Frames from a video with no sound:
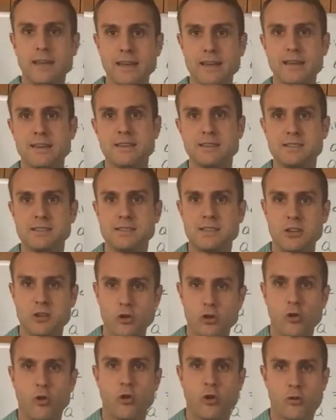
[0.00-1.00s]
is the
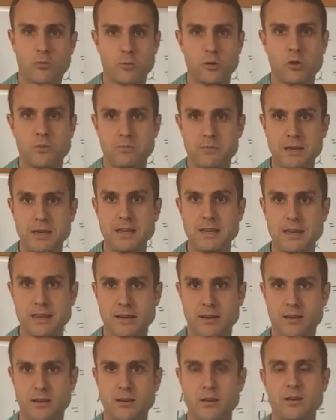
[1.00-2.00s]
normal
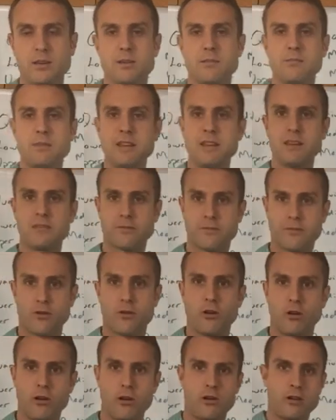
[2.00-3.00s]
median, the median for
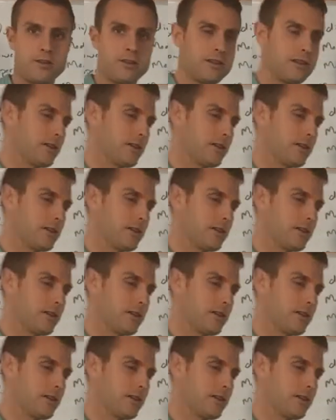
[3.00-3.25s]
all the